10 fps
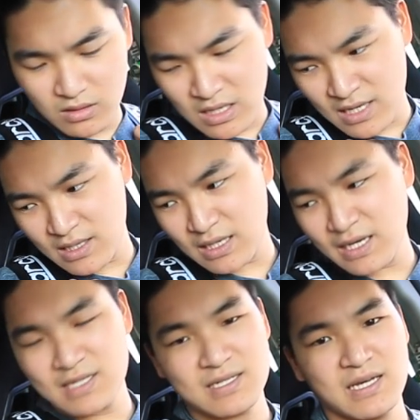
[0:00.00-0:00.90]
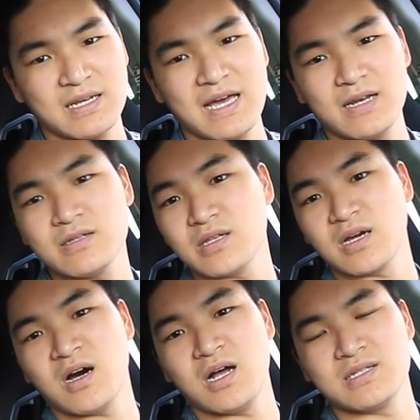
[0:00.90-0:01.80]
And then I guess I can add into the
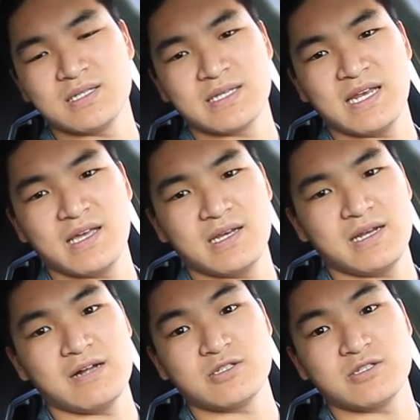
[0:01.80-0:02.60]
cons is getting in and out.